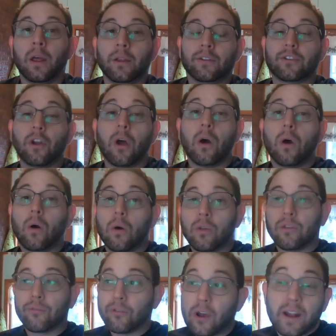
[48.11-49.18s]
So
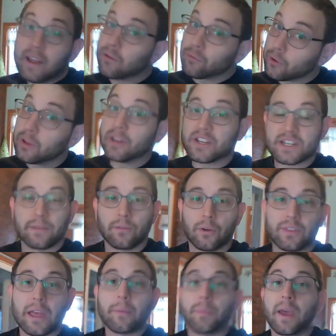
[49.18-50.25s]
the front end really doesn't even
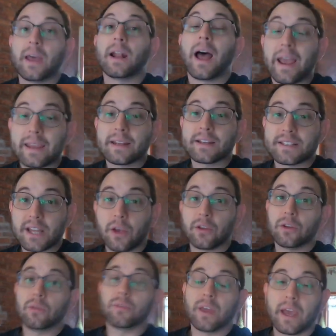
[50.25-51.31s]
look that bad. I can tell
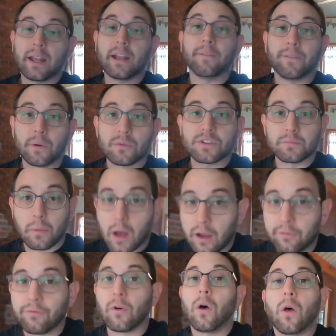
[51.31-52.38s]
you that if it was
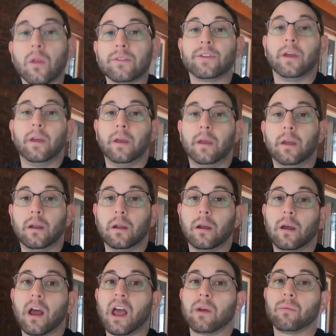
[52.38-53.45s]
my fault,
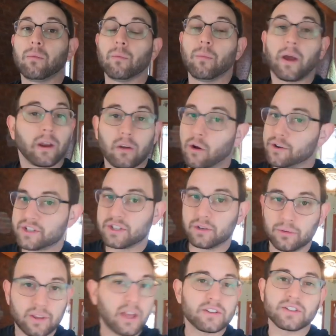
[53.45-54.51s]
my car's a
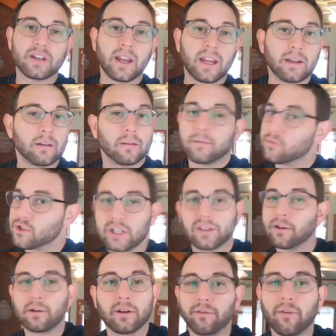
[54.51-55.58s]
2008
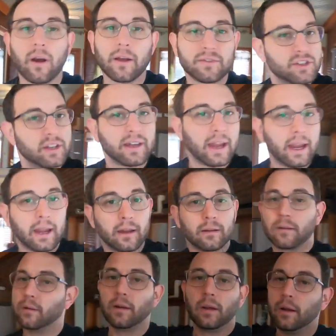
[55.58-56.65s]
G35
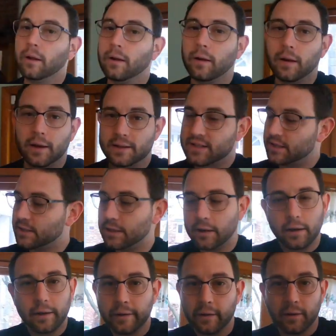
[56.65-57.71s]
sedan. It's
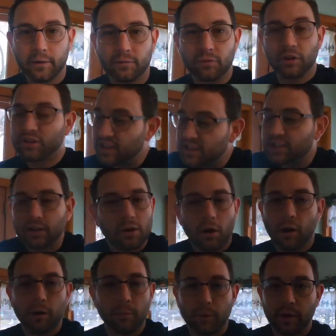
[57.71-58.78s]
a decent
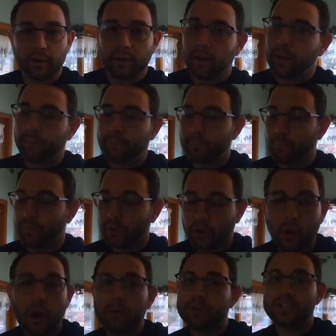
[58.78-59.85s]
car, but the
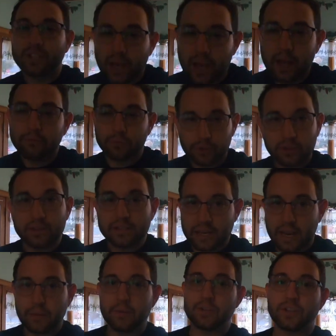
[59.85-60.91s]
car was not really
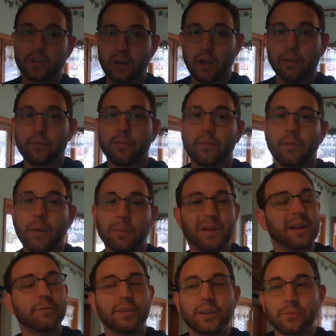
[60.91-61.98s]
damaged enough. I
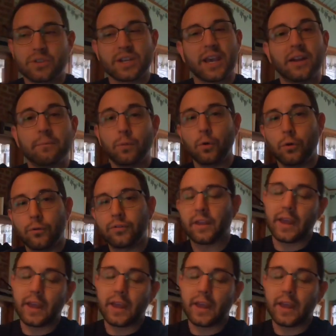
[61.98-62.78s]
mean, everything was kind of moved.